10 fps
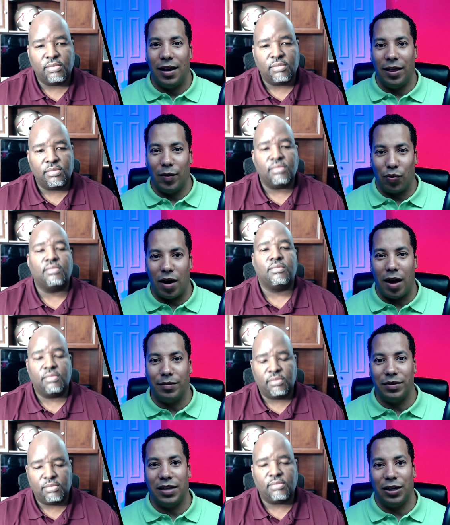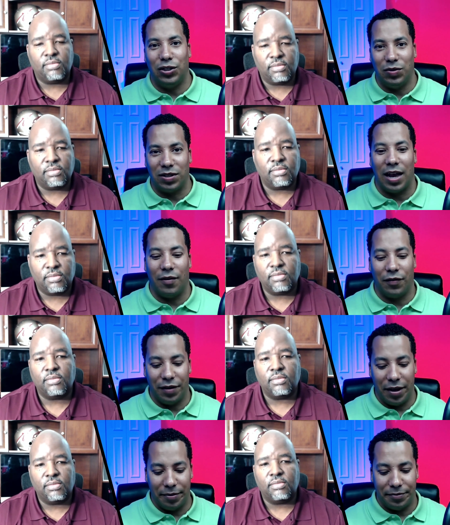Speaker 1: and the problems that you solve for
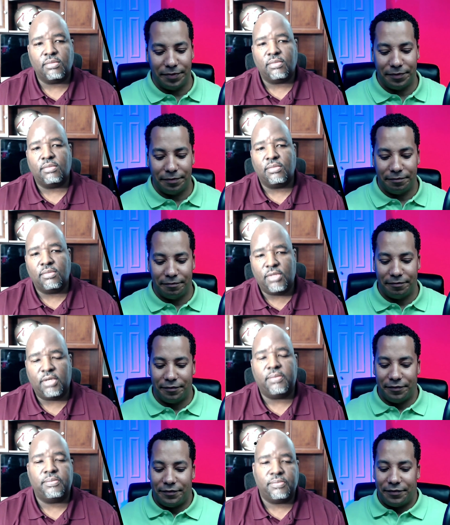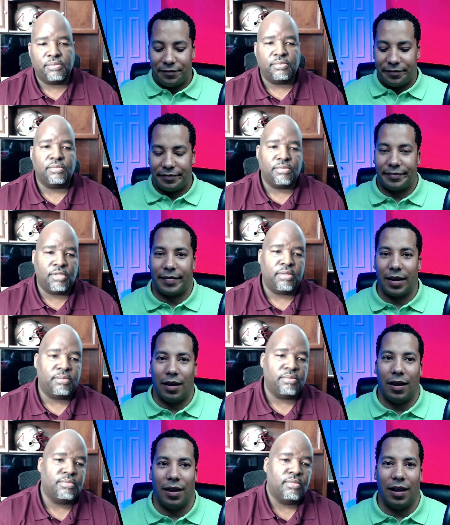them.
Speaker 2: Yep. Yep.
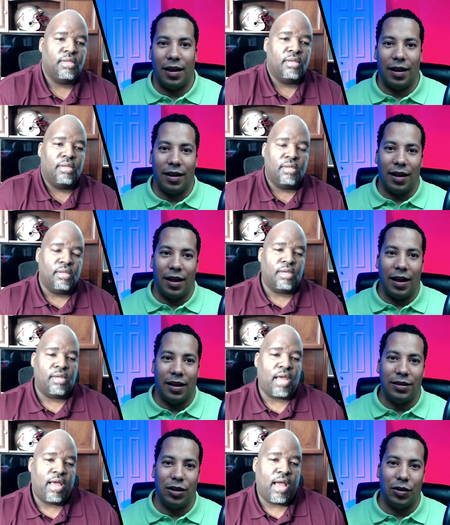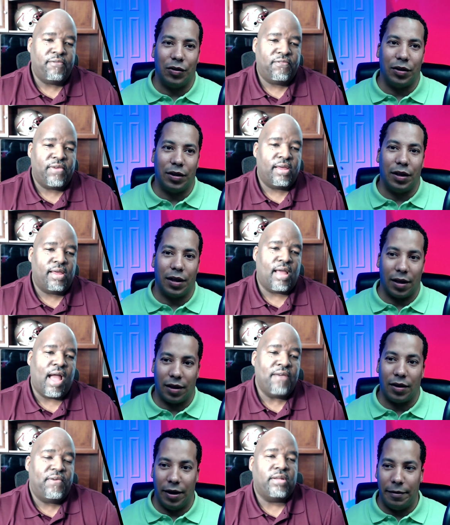I, I, I,
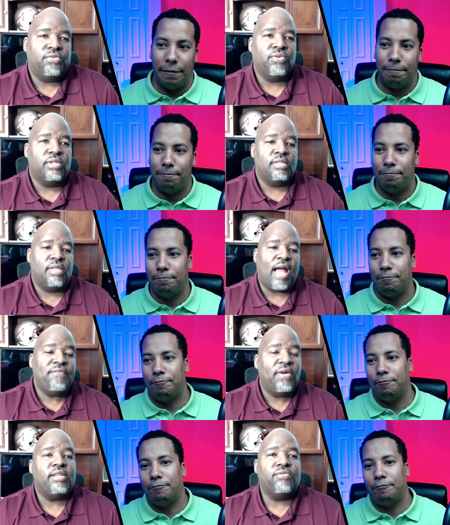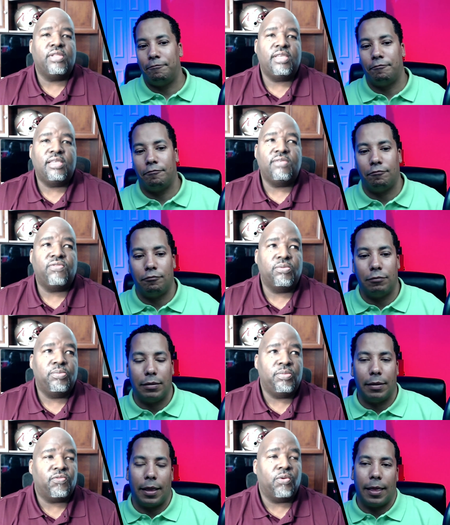I found, it really, I found it really easy for,
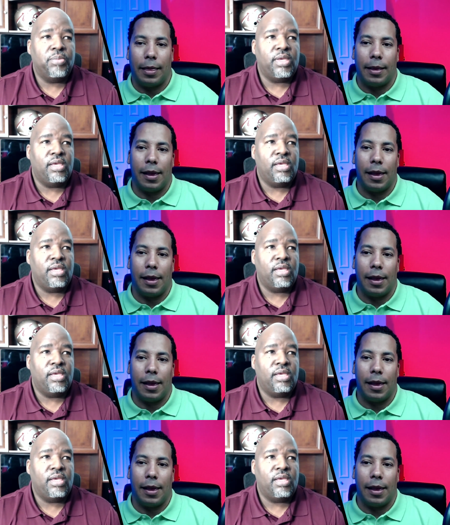for me